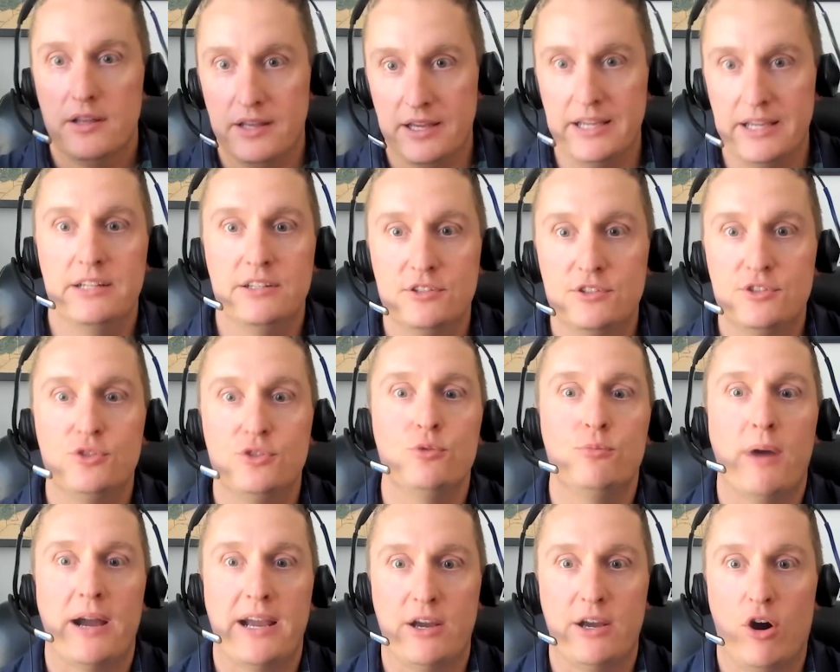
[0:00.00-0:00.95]
into
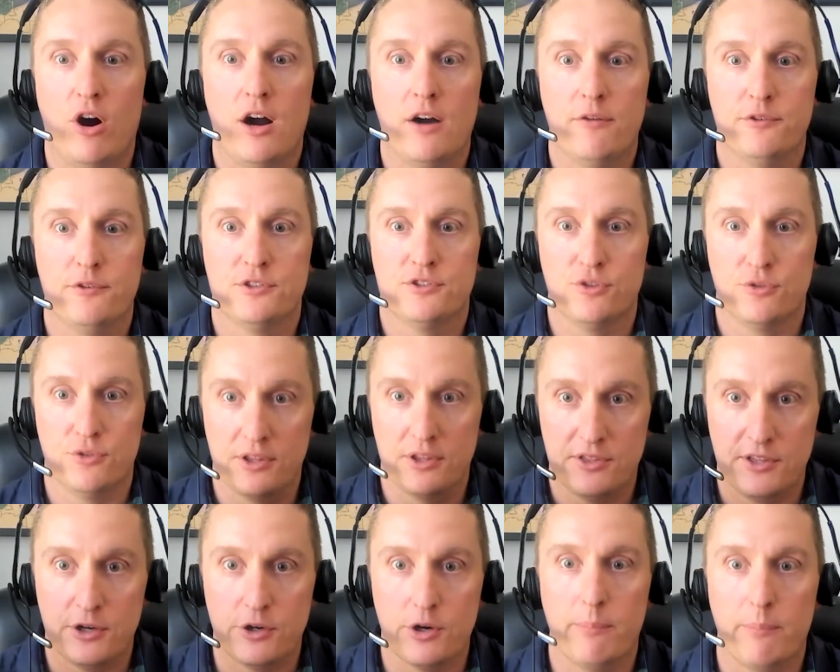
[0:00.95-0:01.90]
my office so that
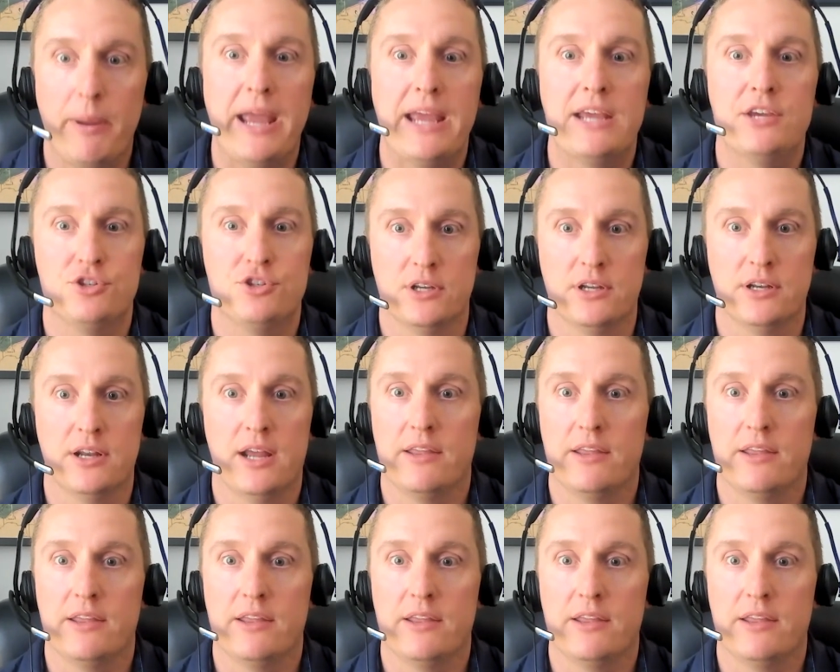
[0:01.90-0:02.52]
they're a patient,